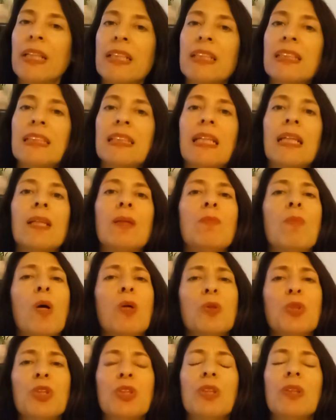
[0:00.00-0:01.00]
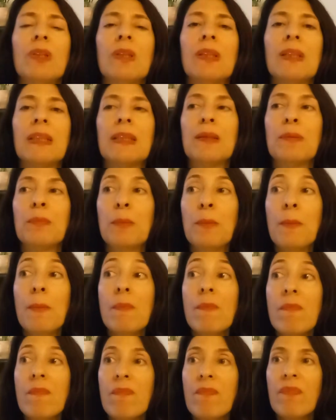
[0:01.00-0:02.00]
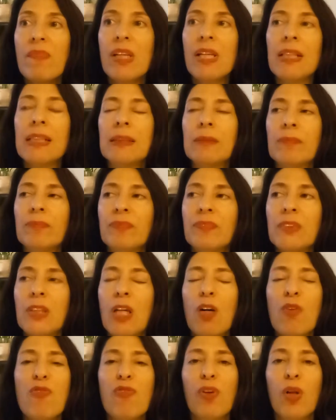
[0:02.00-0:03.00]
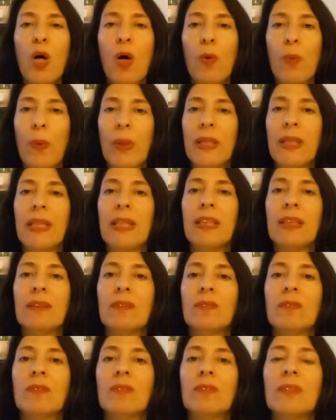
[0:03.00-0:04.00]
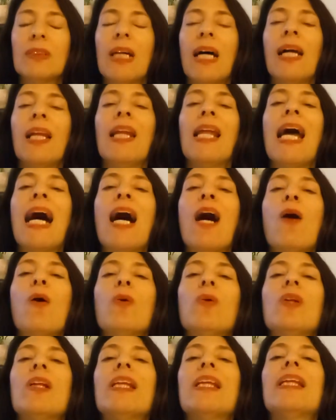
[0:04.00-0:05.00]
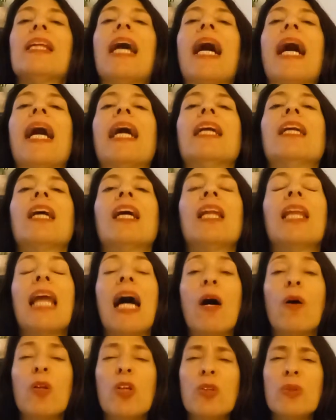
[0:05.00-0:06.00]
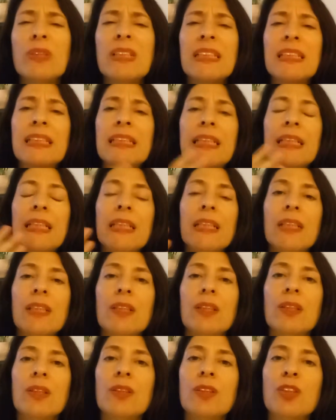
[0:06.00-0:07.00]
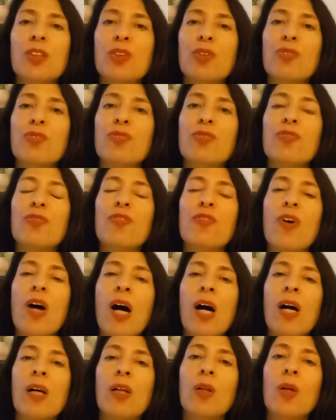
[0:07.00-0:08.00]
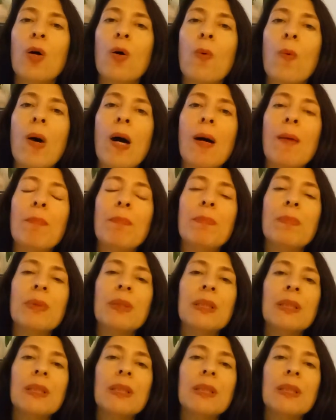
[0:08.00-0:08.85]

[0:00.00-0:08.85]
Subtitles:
I said, emotional, and flow with it. Allow that. Allow those tears to follow up